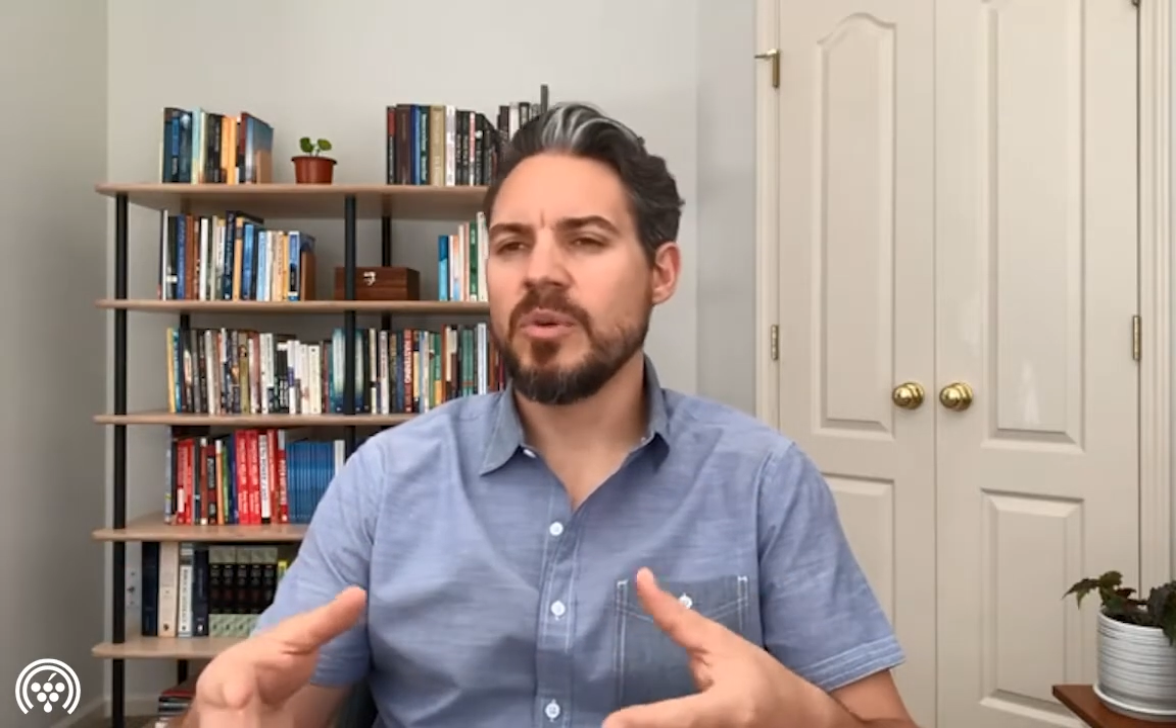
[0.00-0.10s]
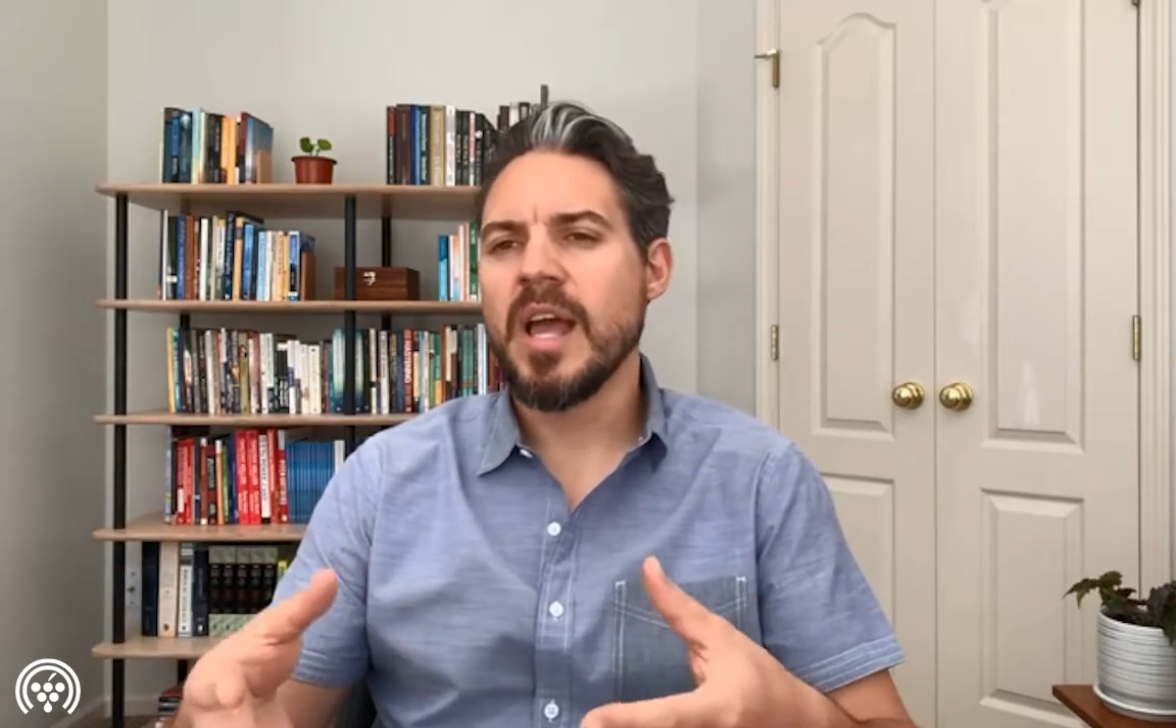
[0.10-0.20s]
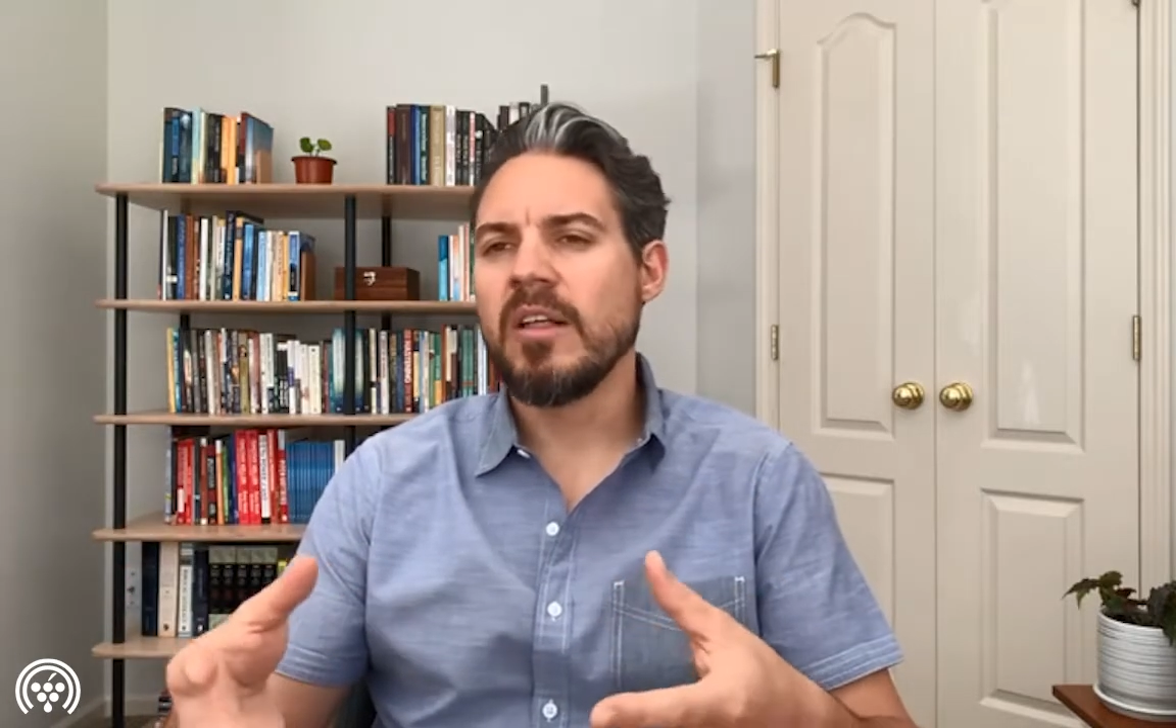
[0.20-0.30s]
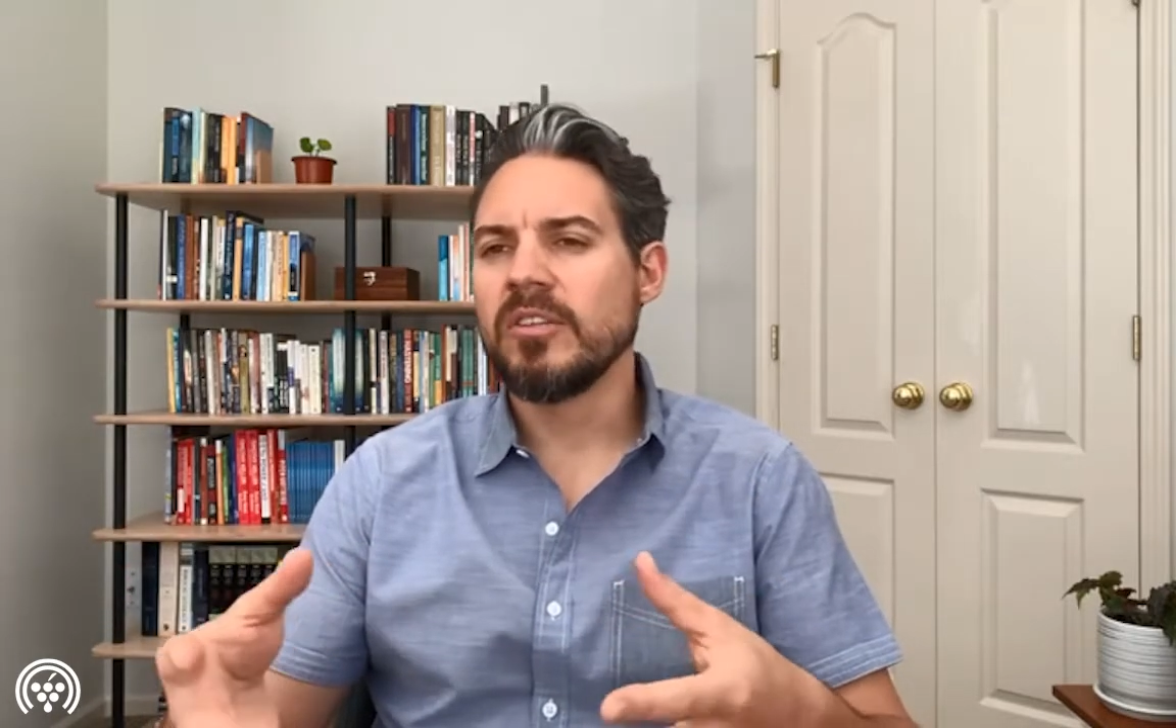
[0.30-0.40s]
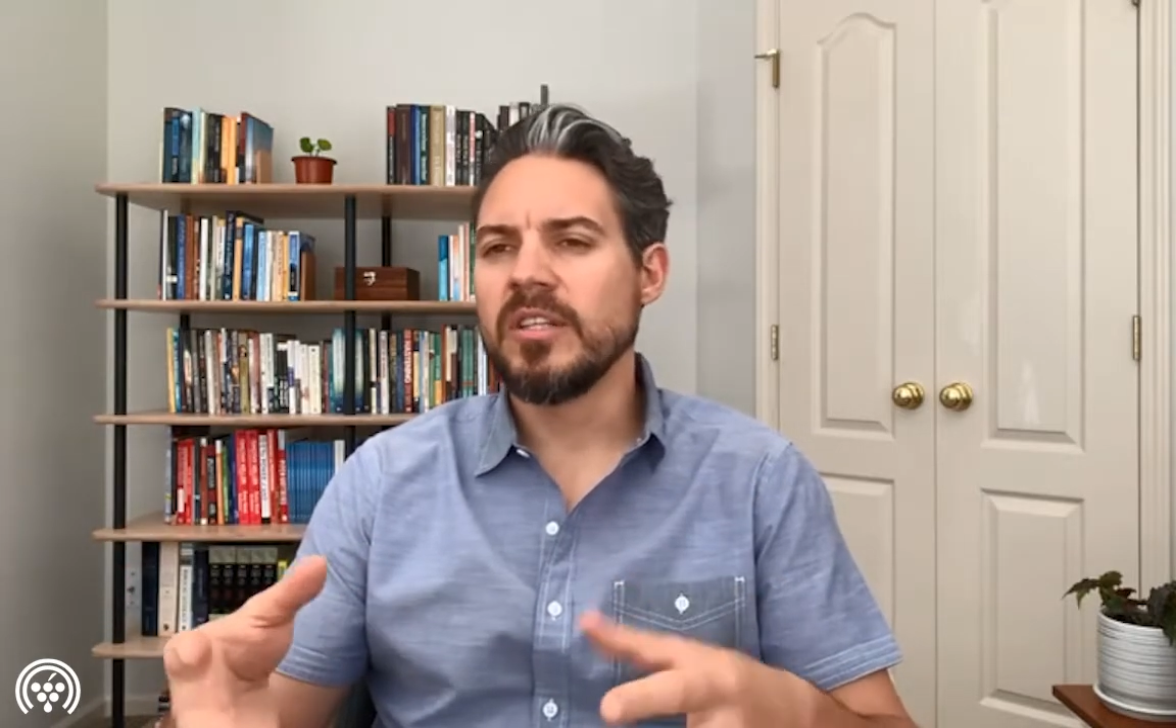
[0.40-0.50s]

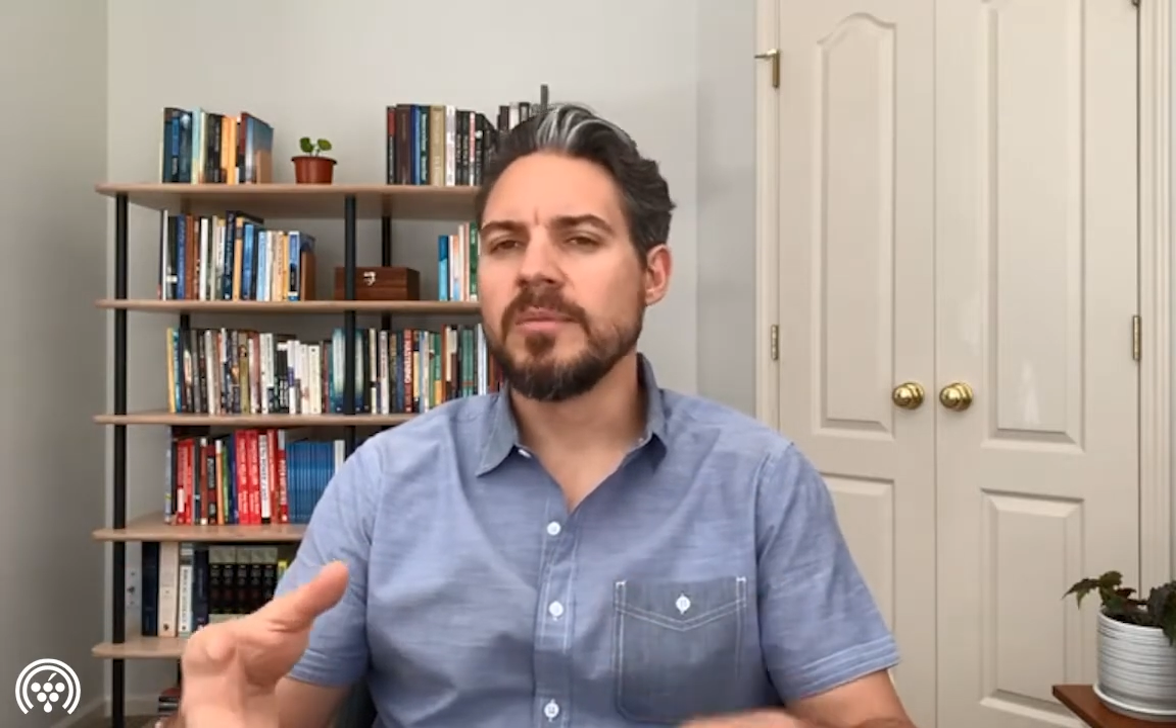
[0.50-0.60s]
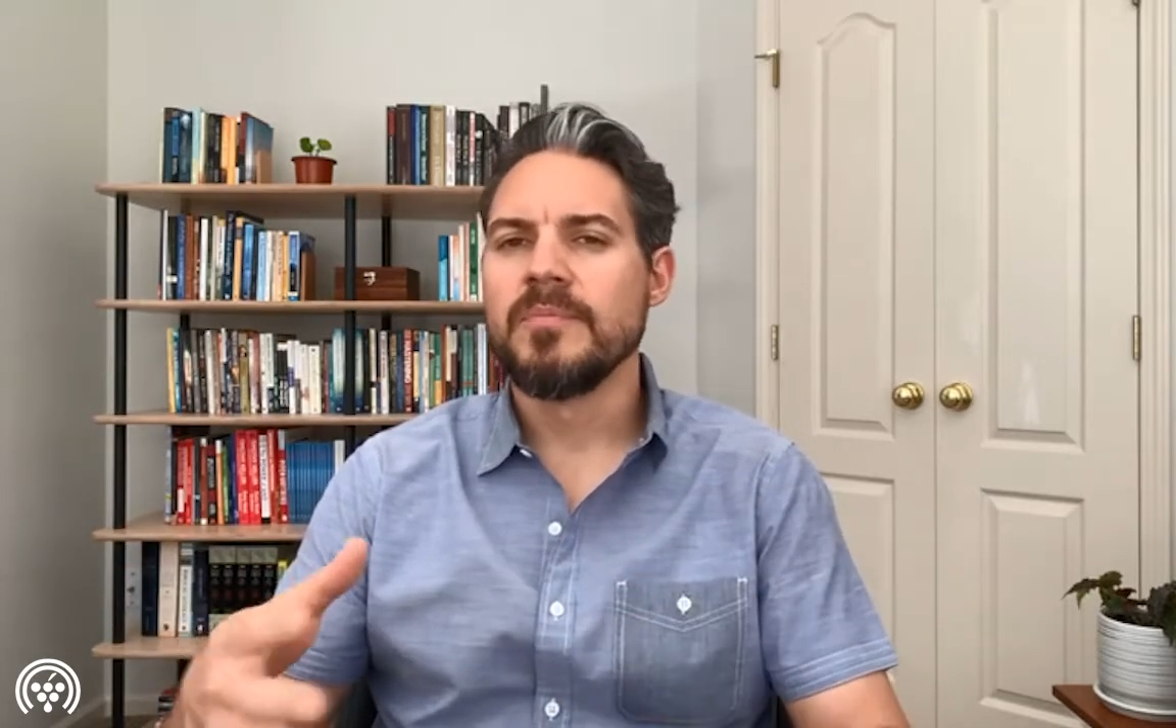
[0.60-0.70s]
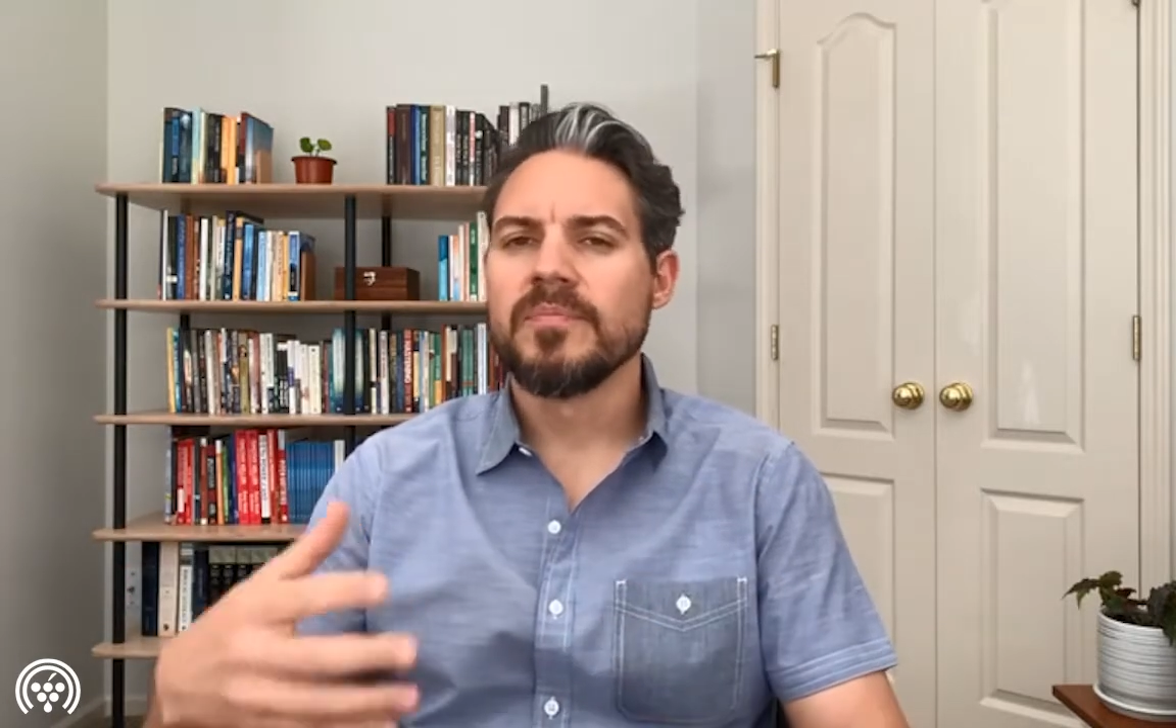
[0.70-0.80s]
reality.